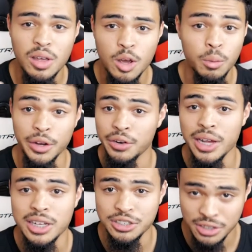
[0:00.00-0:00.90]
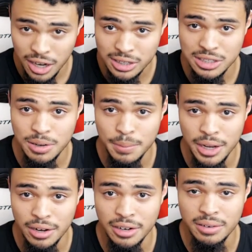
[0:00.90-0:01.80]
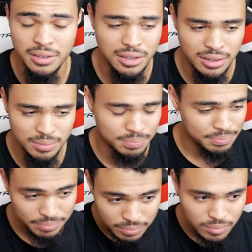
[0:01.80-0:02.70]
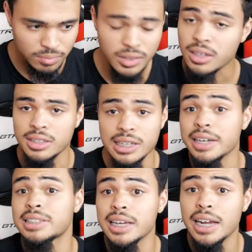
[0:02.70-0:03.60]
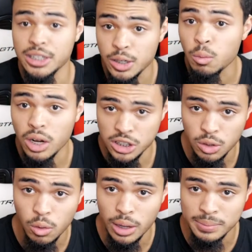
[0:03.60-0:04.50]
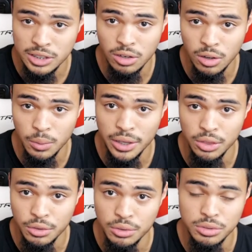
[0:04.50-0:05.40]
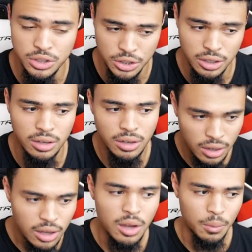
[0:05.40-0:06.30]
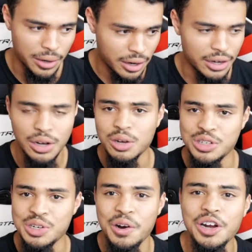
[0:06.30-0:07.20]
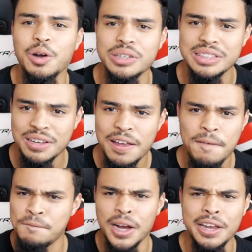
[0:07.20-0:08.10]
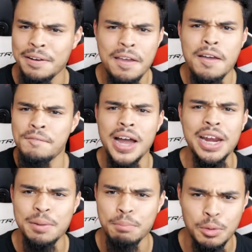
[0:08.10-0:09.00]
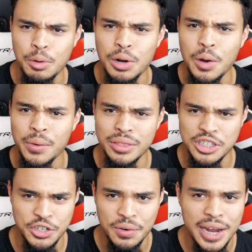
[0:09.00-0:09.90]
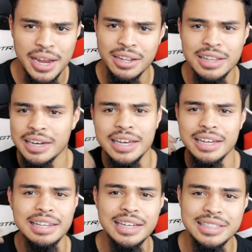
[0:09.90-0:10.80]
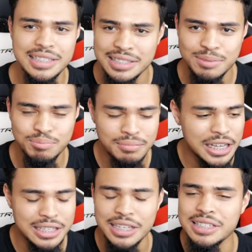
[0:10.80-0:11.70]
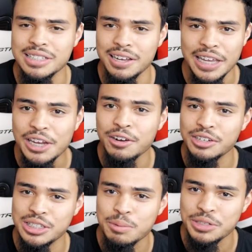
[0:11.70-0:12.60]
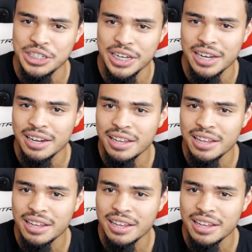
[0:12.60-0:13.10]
what your guys' thoughts about it, because like I said, I did watch the whole episode all the way through to where, you know, Giorno is fucking fighting Bruno in the train, and the nigga licks his ear or some shit,